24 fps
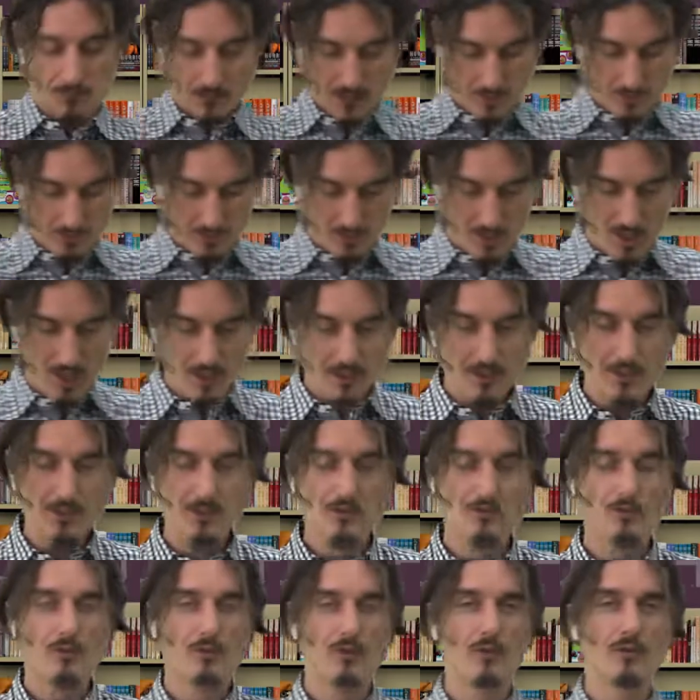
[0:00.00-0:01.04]
Our body is
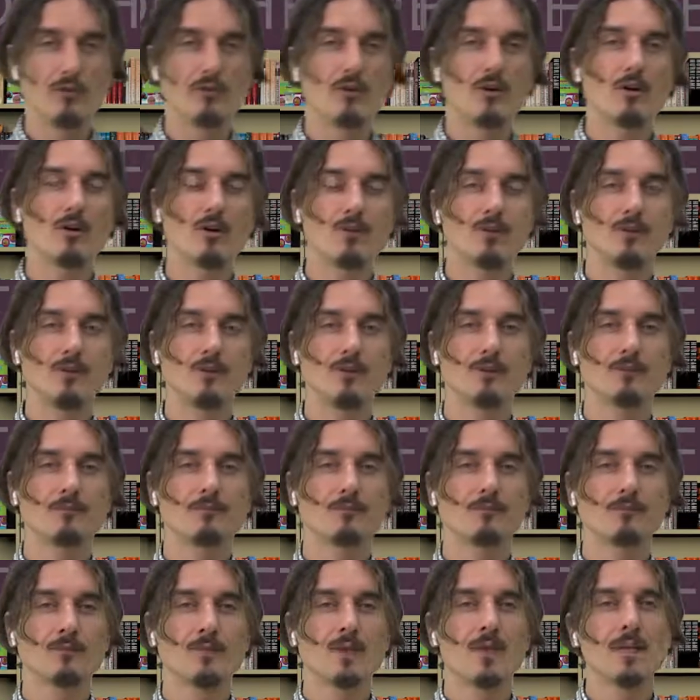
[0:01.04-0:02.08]
a work of art.
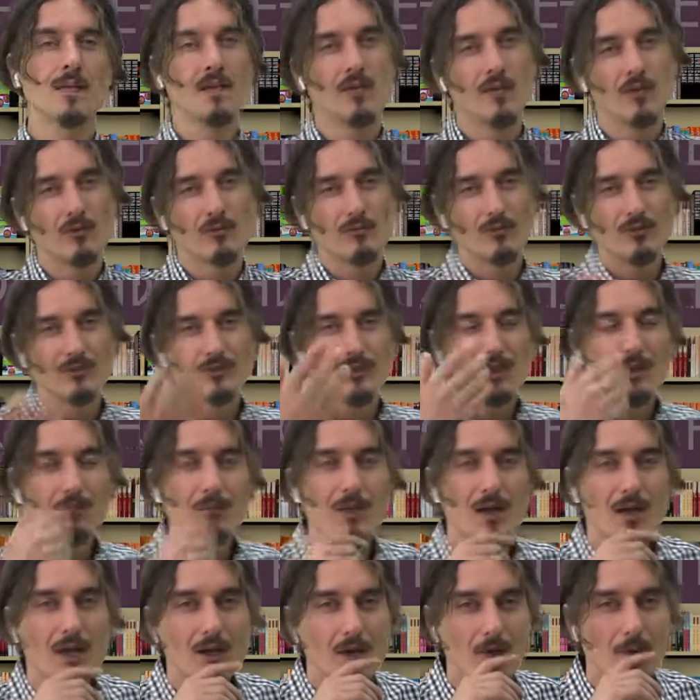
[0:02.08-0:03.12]
We
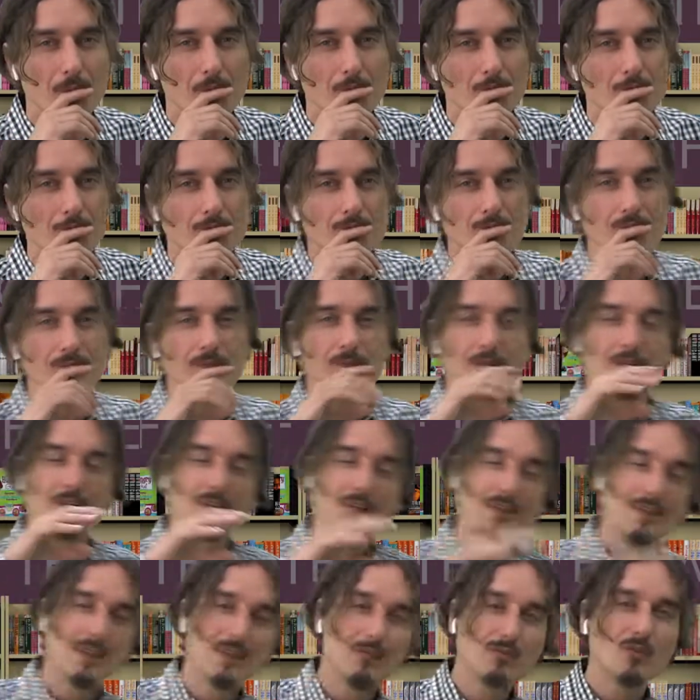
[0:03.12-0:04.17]
somehow
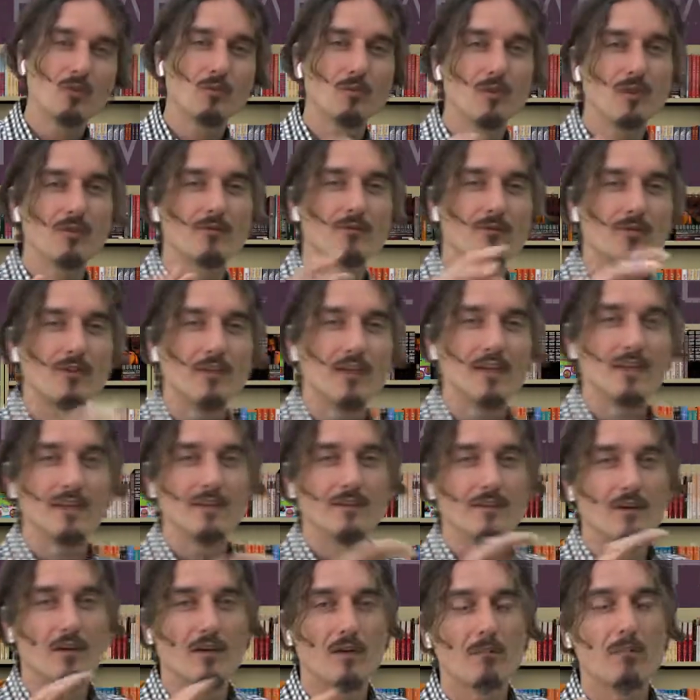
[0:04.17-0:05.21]
seem to be forgetting
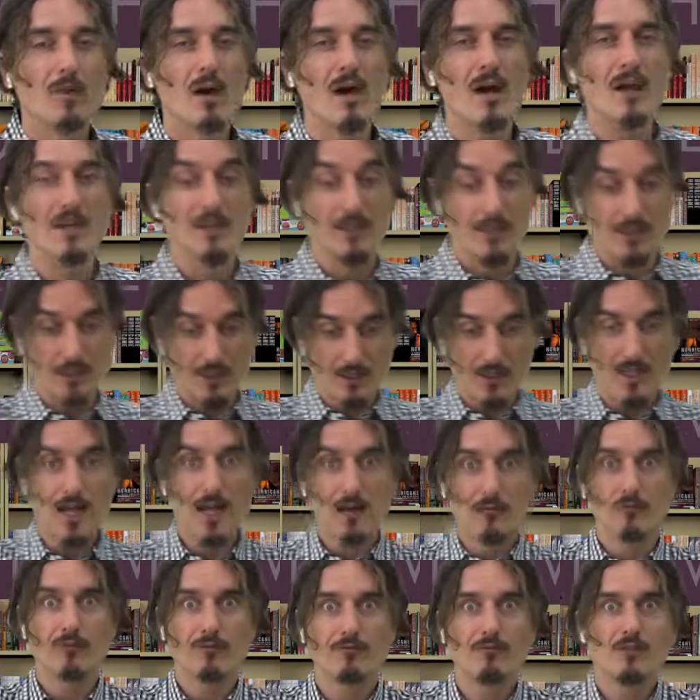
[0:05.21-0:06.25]
that our body and
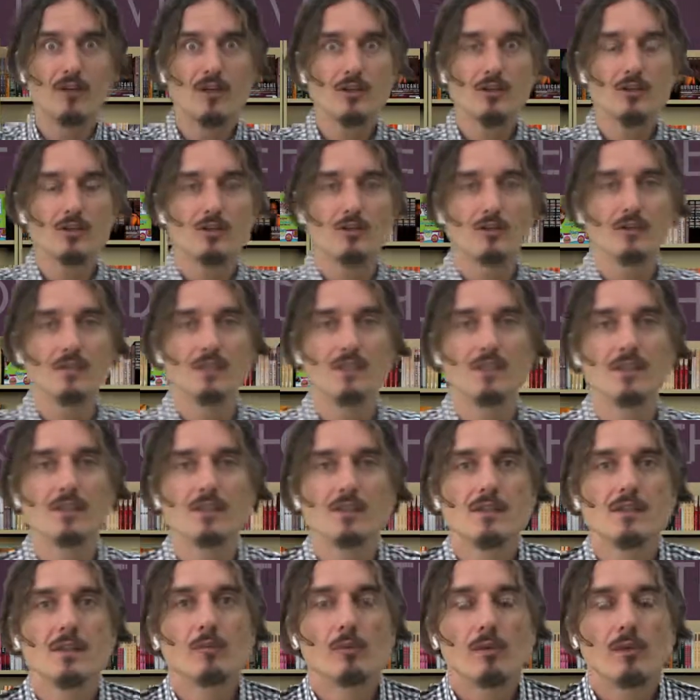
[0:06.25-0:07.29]
how it functions is
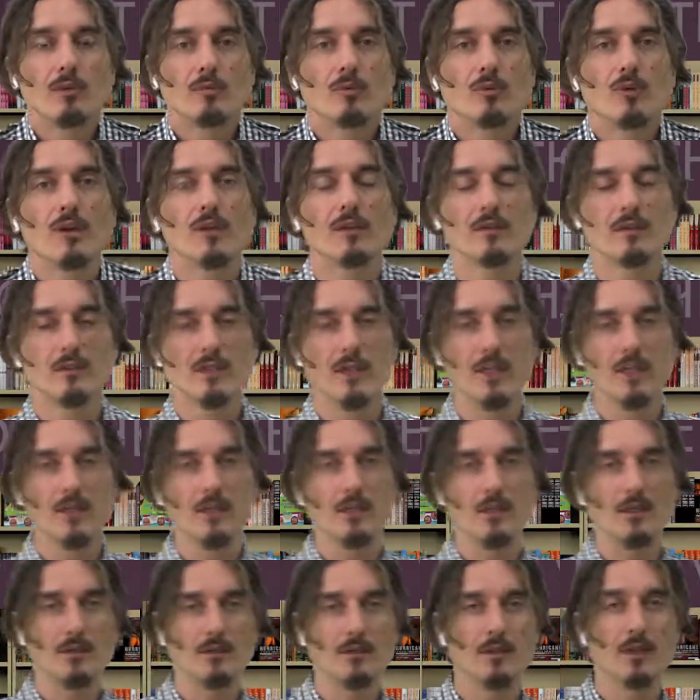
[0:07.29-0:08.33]
simply
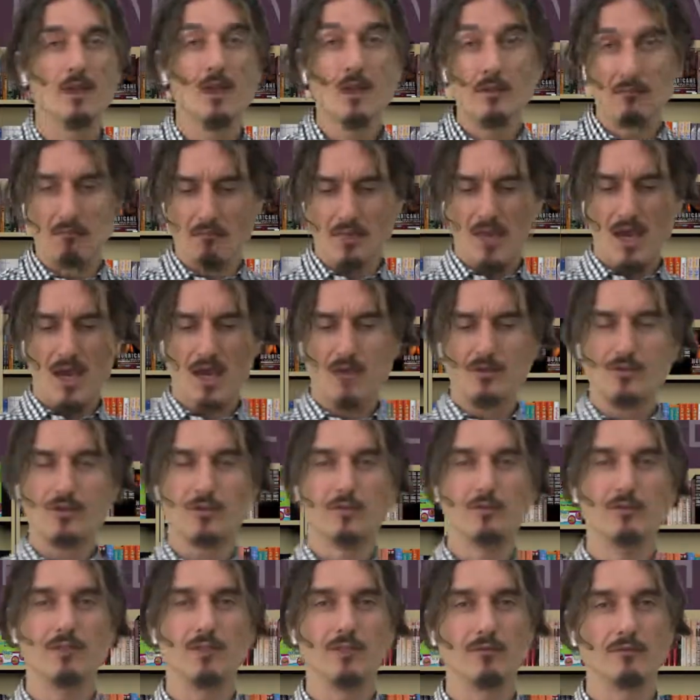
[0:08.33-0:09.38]
breathtaking,
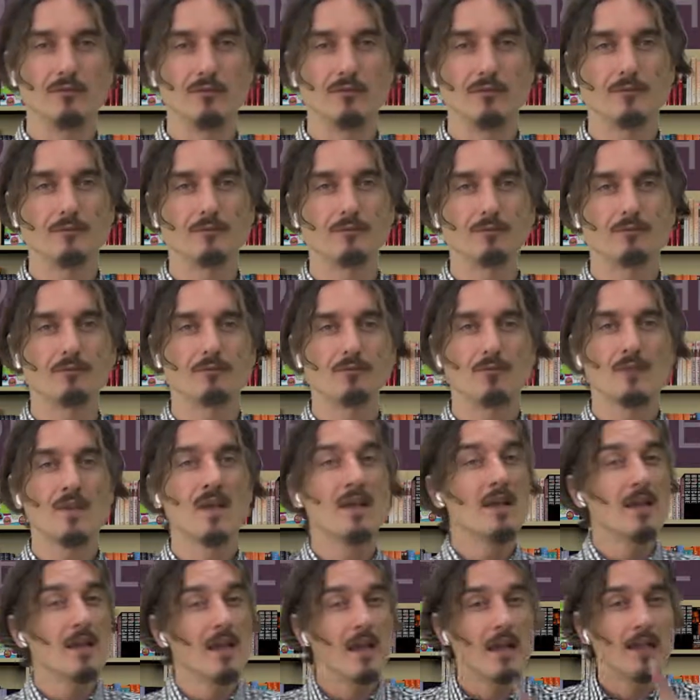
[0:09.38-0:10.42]
magical even.
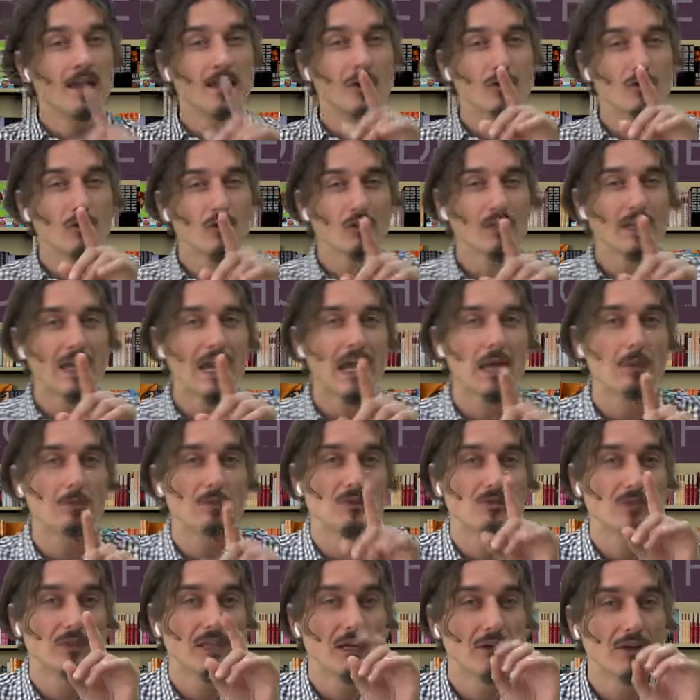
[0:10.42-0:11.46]
And it all
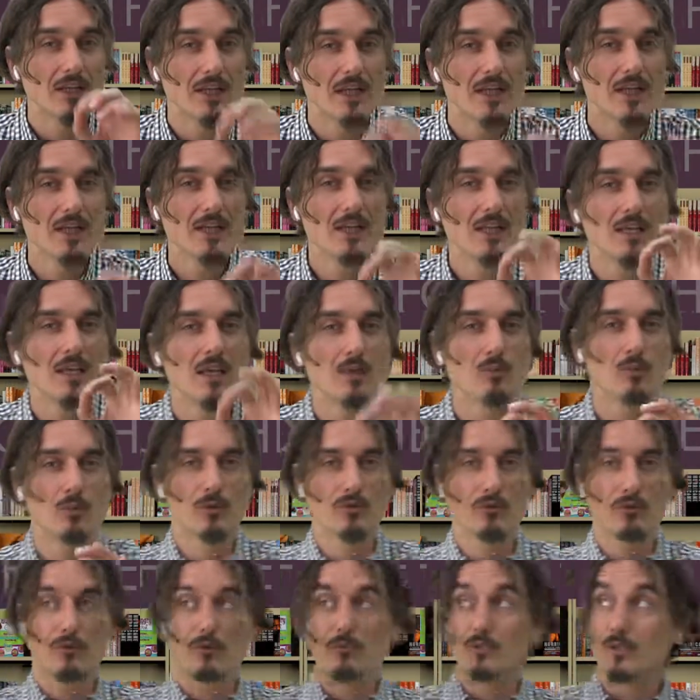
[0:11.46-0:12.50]
happens without any
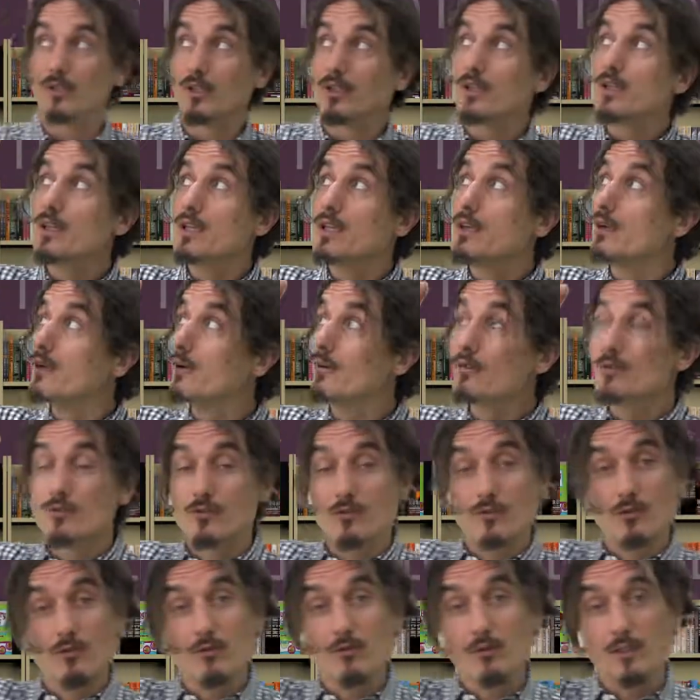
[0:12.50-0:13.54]
input from the ego
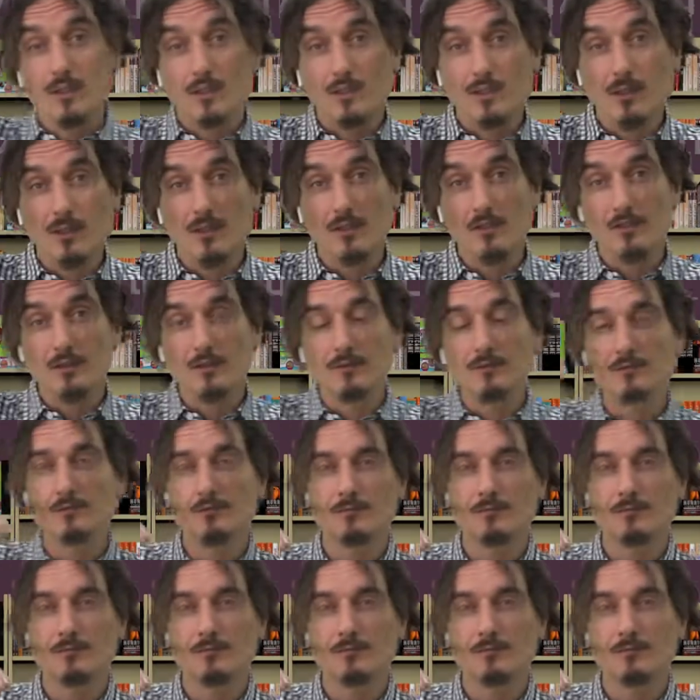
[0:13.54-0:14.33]
storyteller.